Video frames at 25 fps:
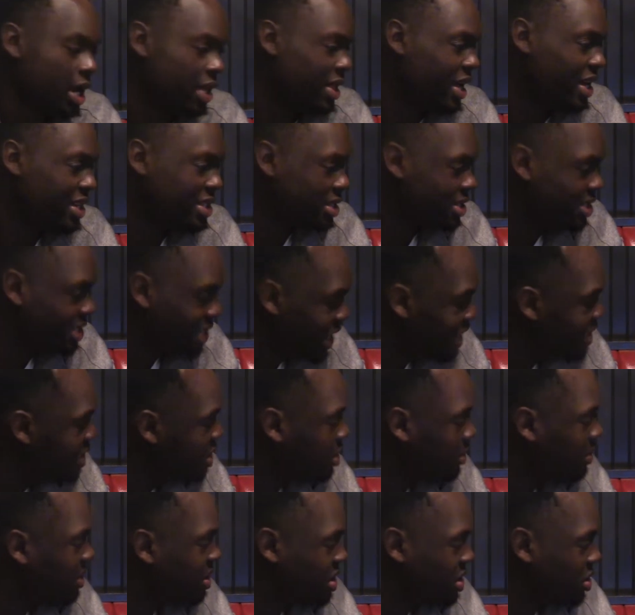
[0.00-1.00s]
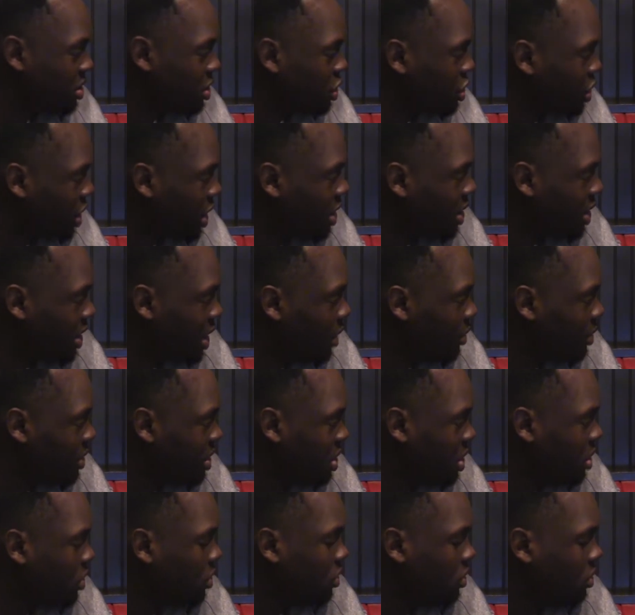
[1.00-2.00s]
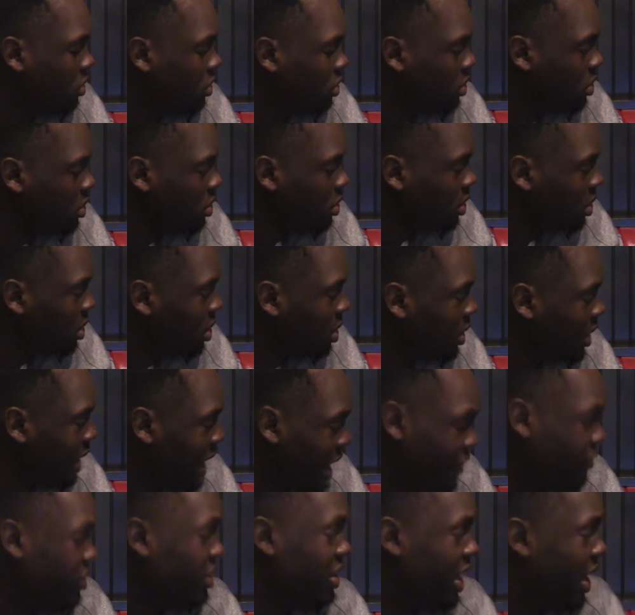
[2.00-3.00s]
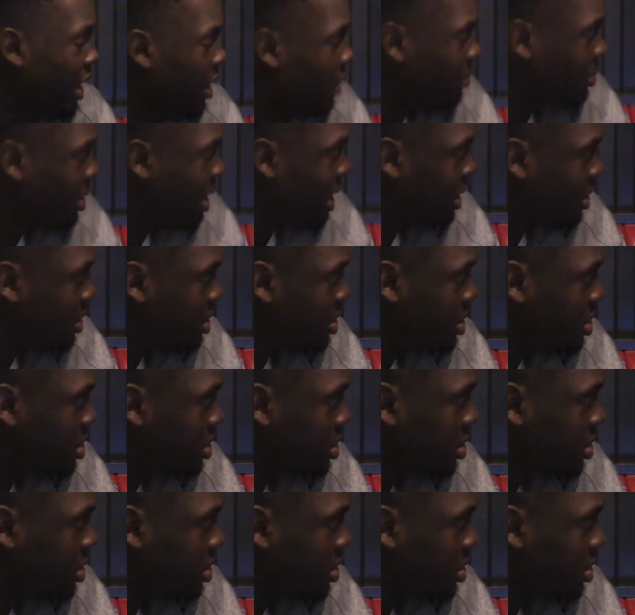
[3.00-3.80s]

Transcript: and that's a testament to the training that we do every day in practice.